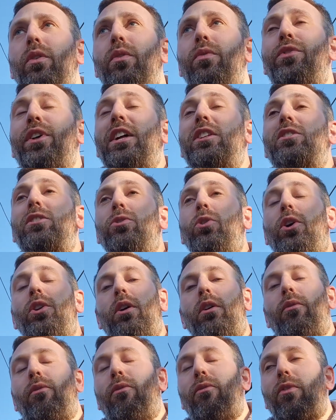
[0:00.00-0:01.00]
That's not
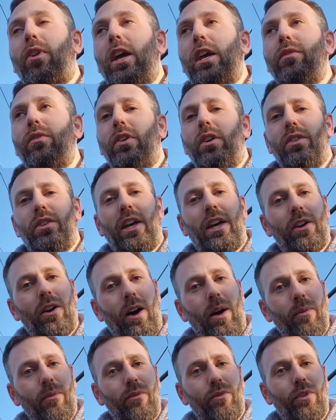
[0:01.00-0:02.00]
a flavor that
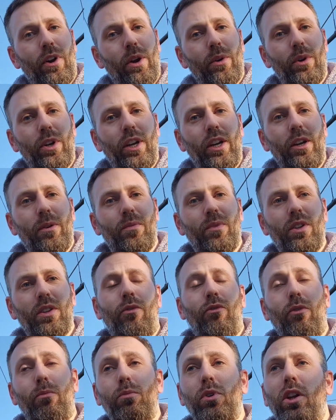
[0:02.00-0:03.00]
I'm very
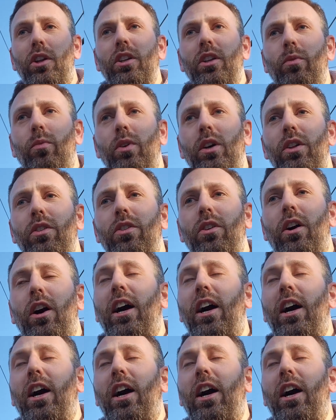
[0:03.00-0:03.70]
familiar with.